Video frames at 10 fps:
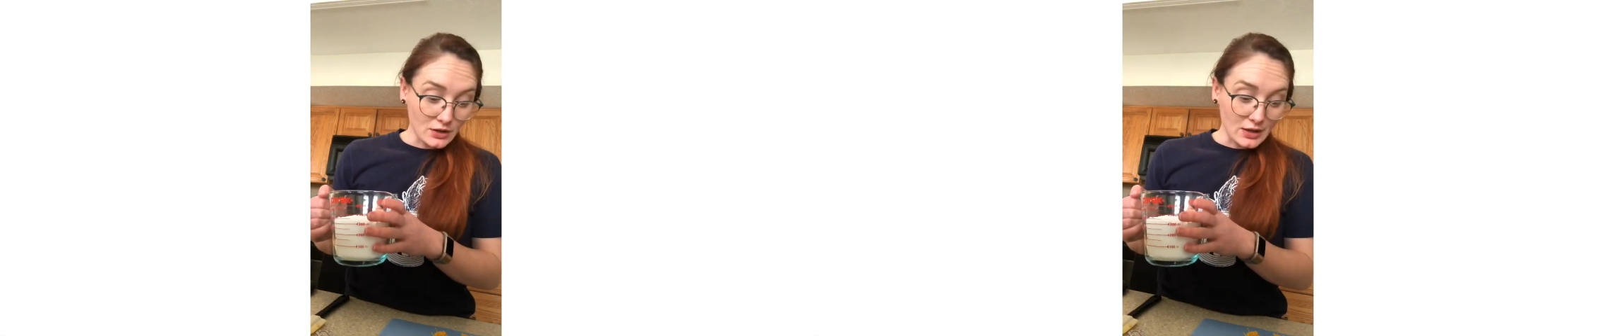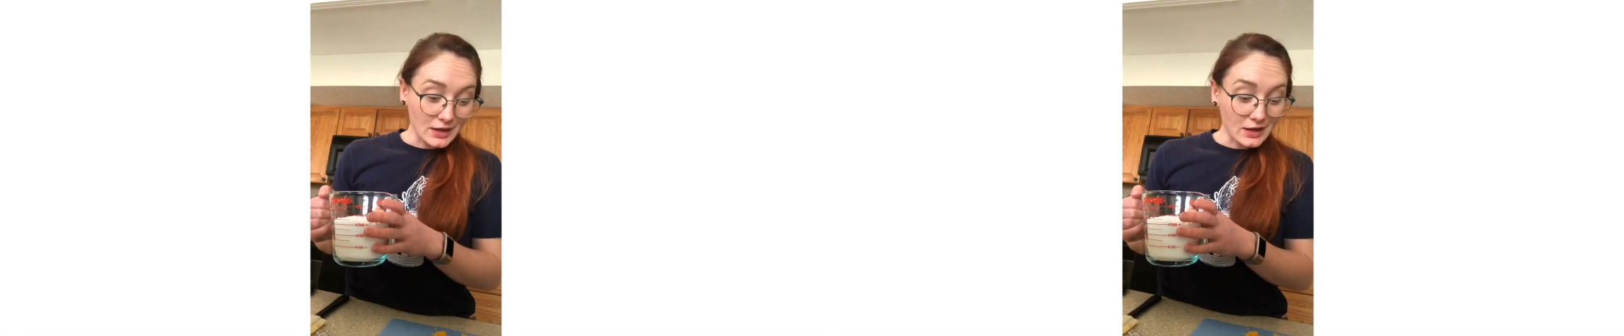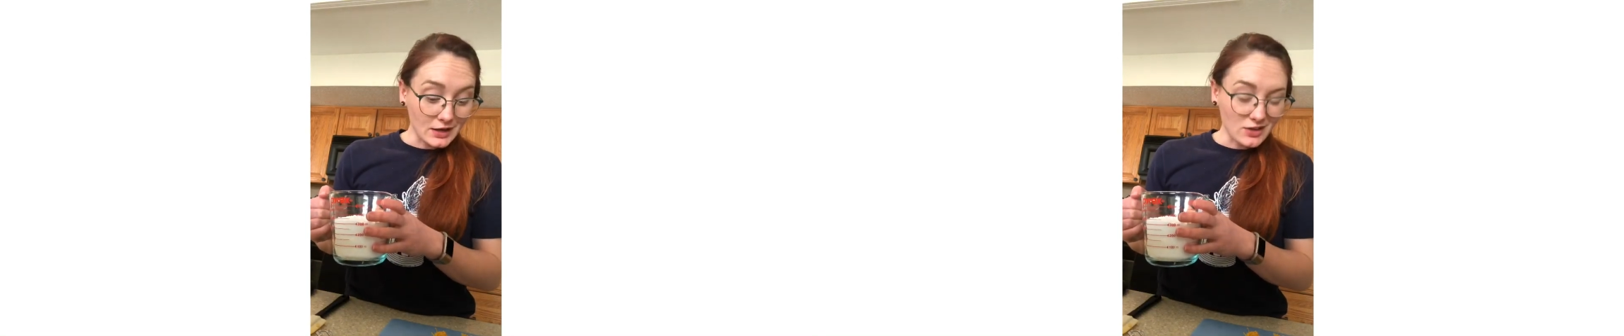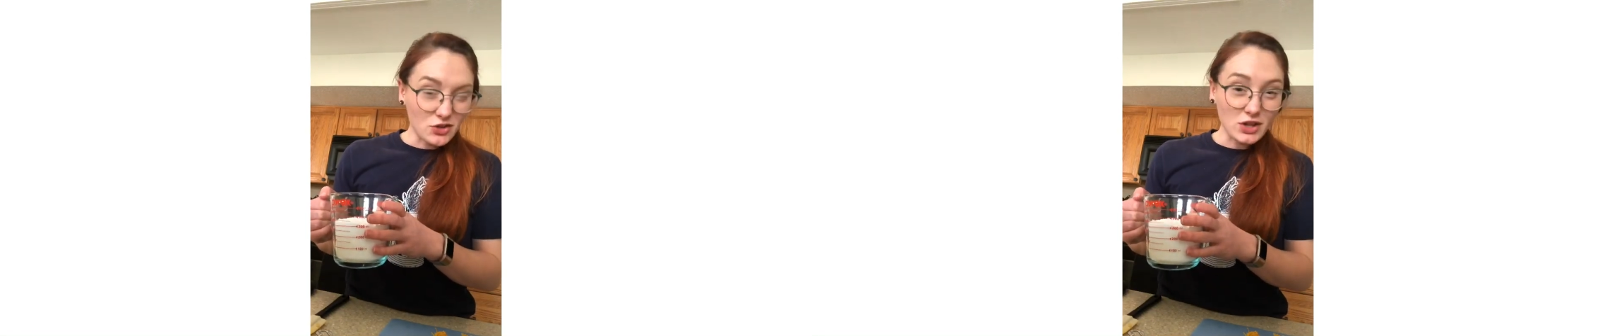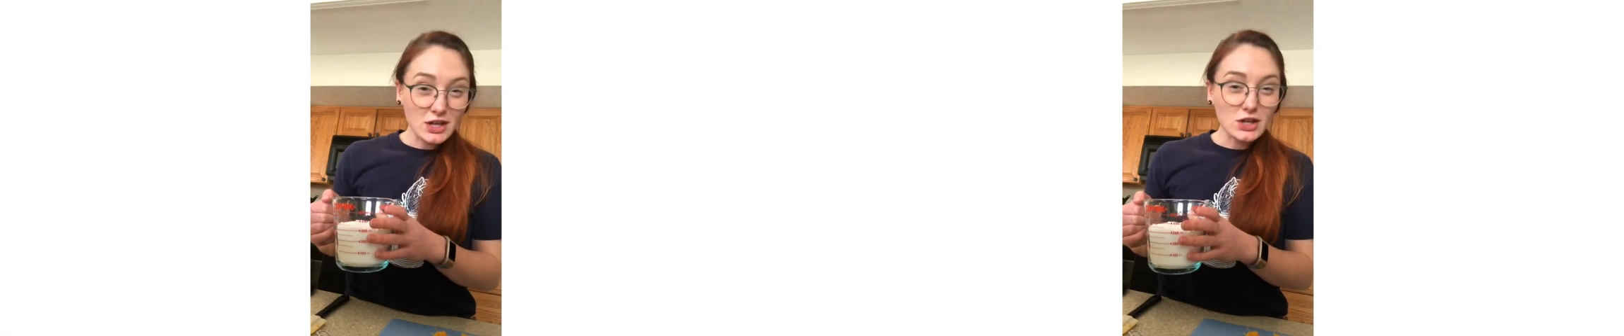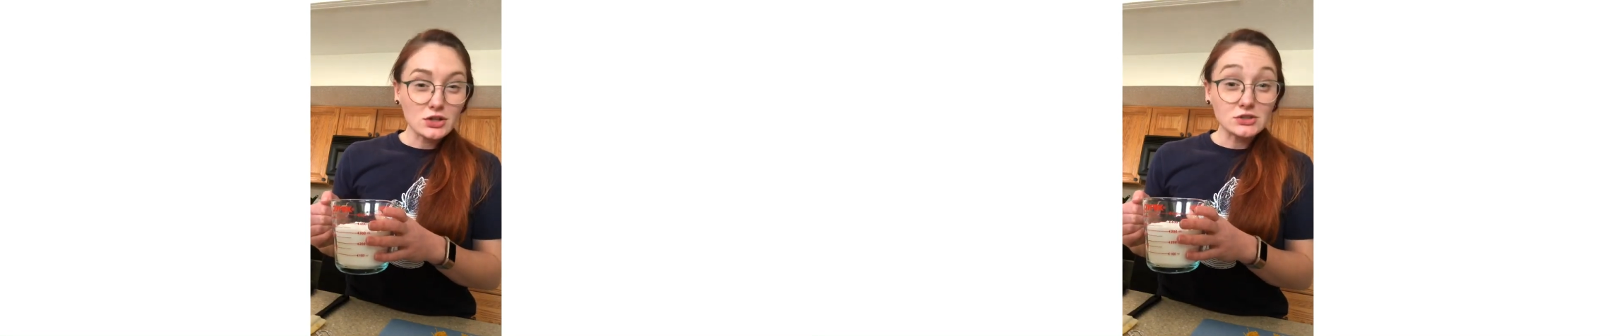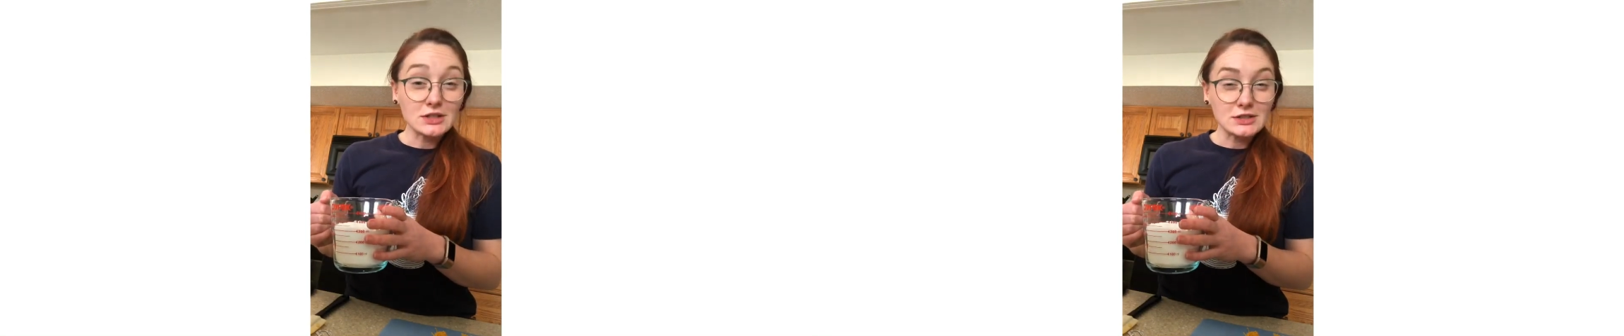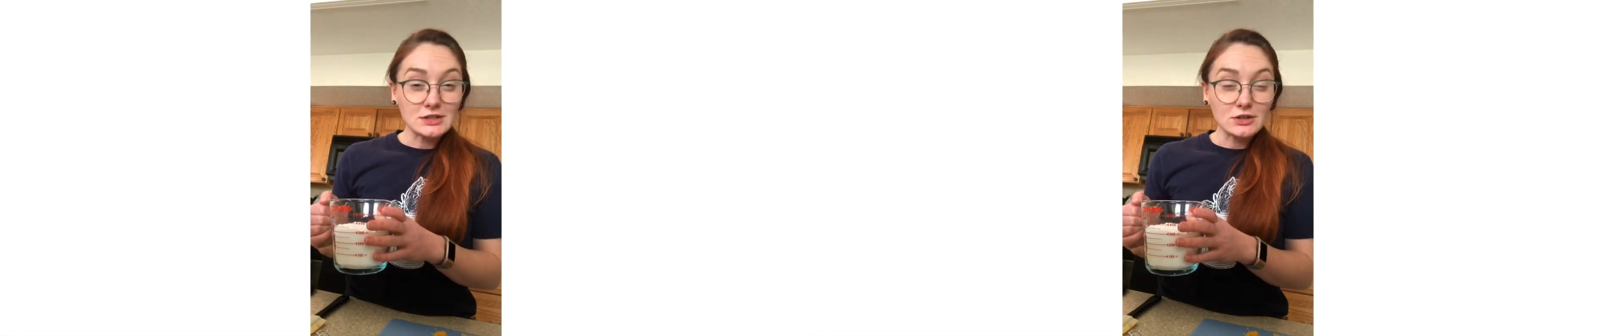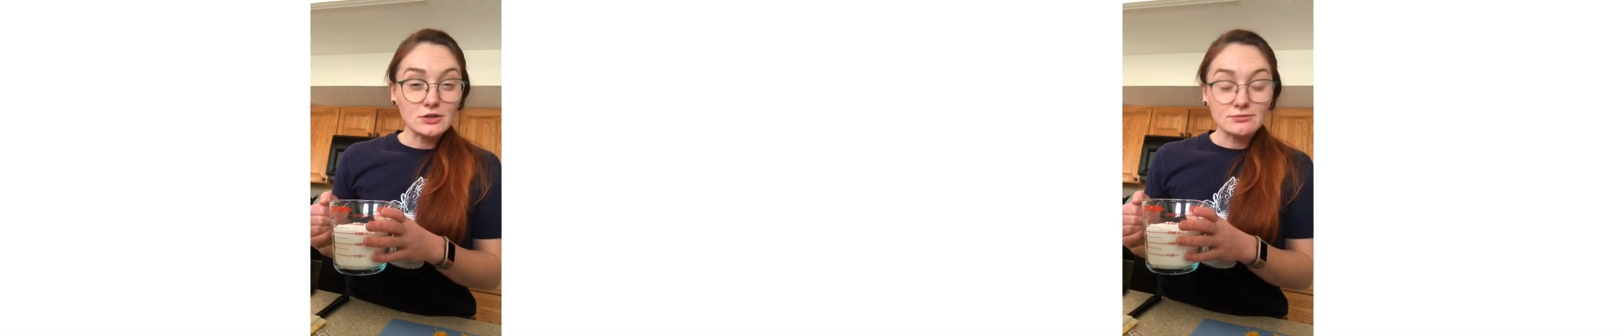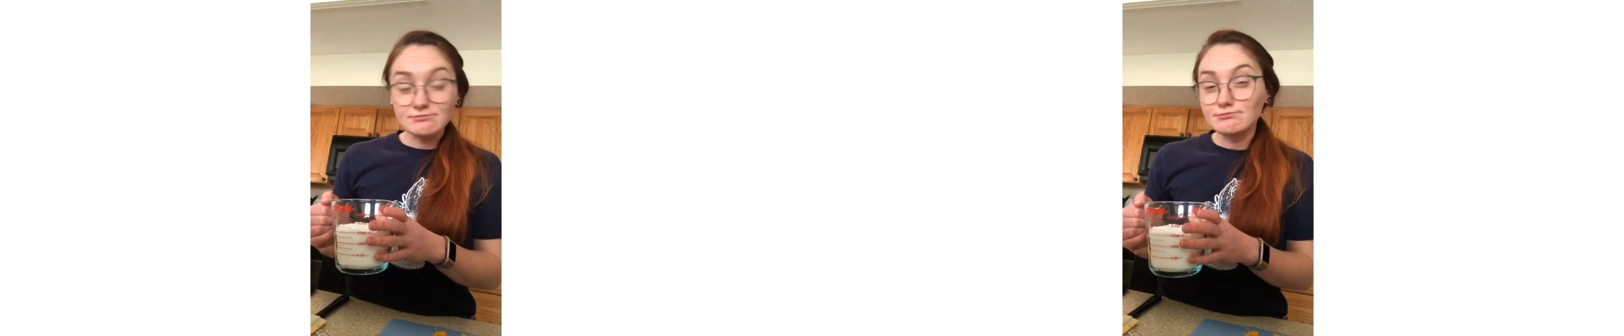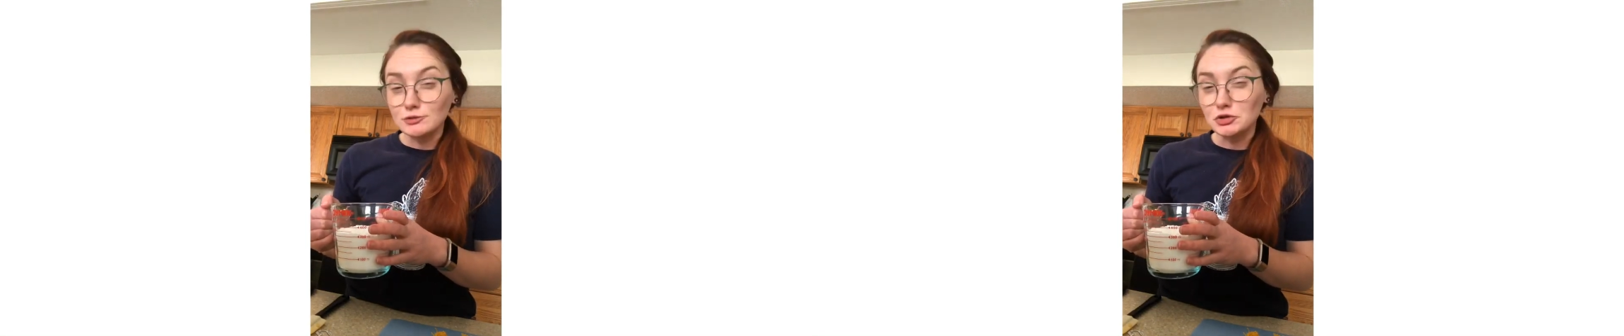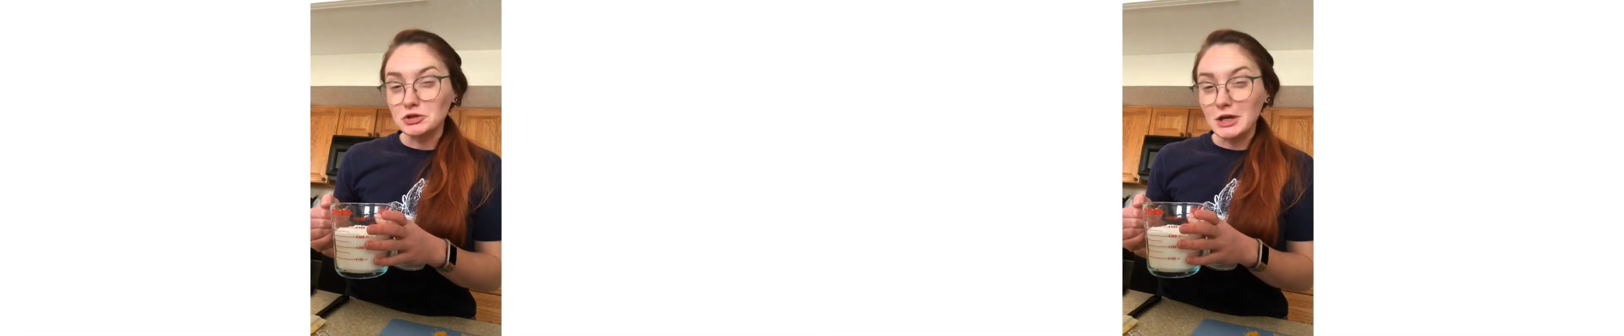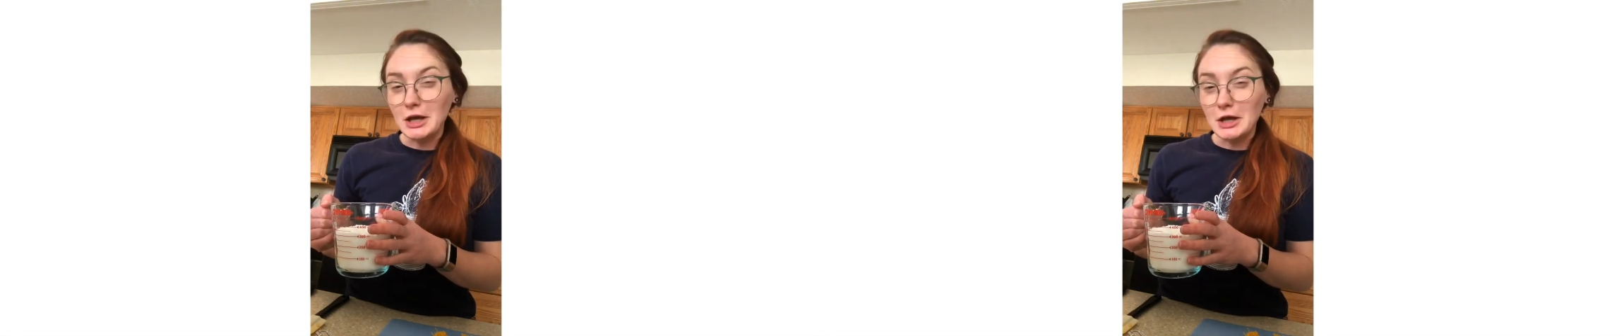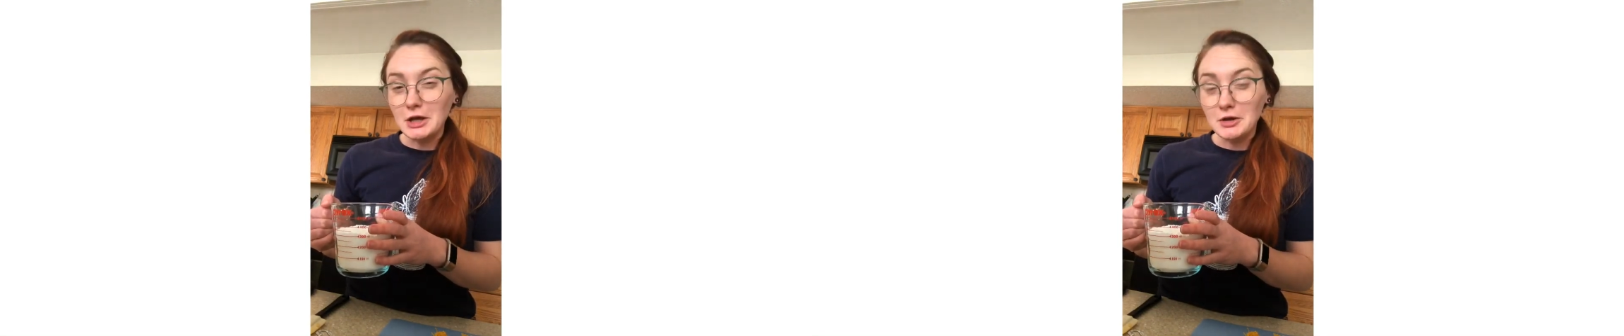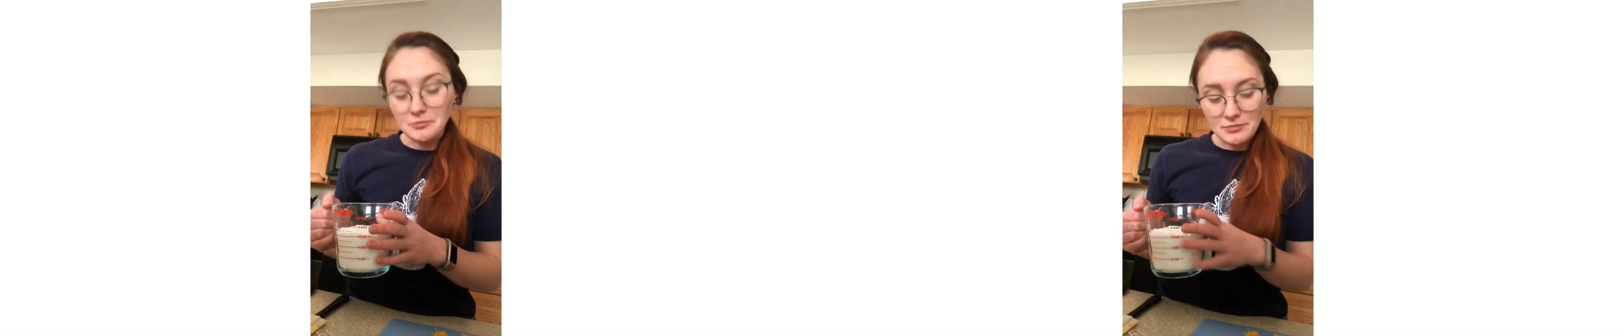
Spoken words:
And if you like it a little zestier, a little tang,